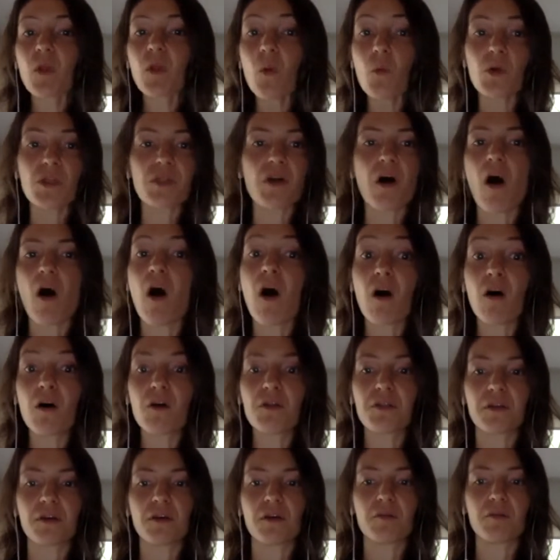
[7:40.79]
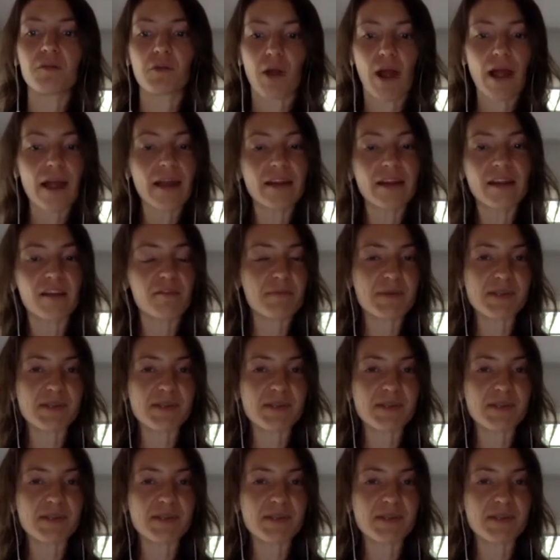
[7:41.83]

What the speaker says: with all the variety of